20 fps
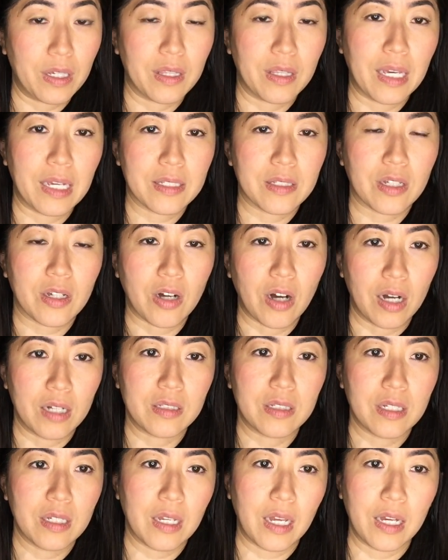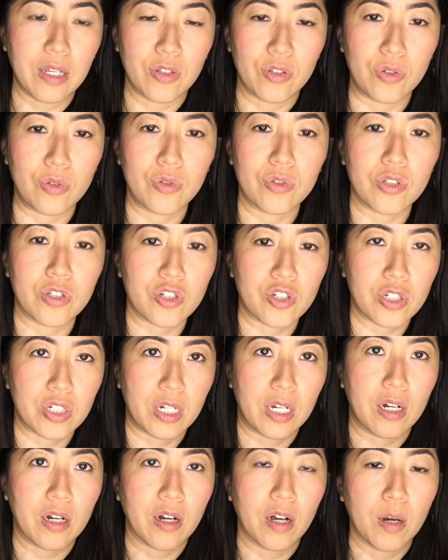and that's the content I use to
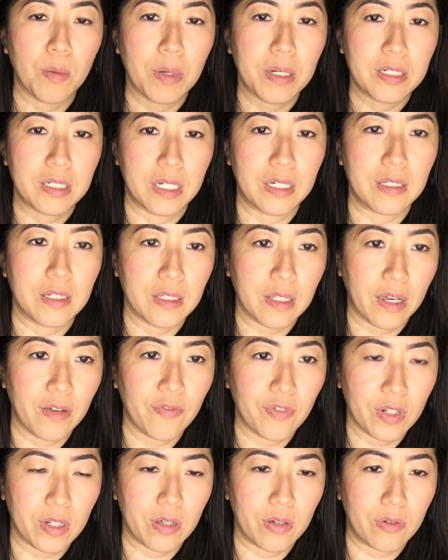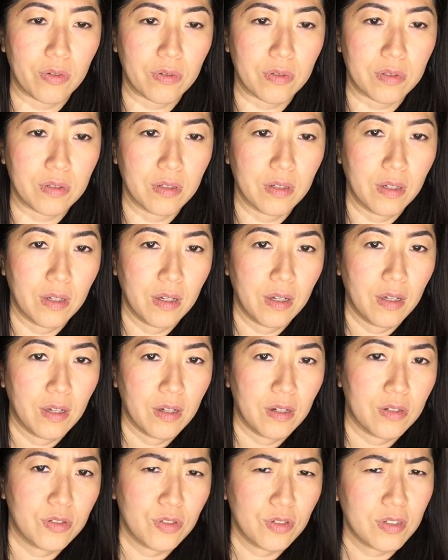share on my daily live videos.
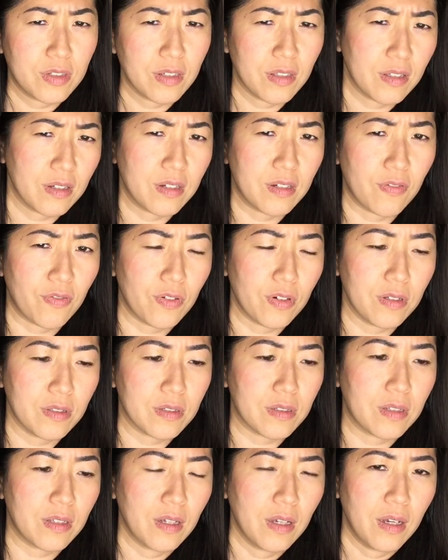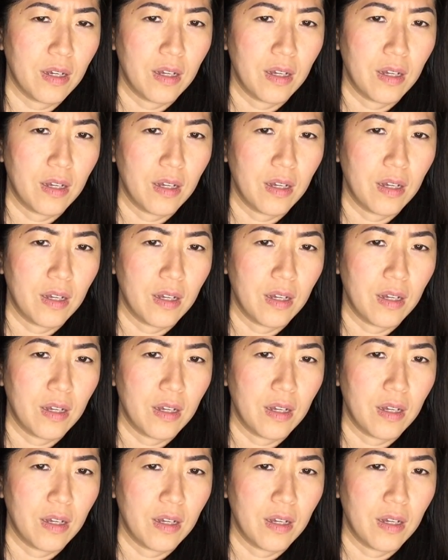Do you see the difference?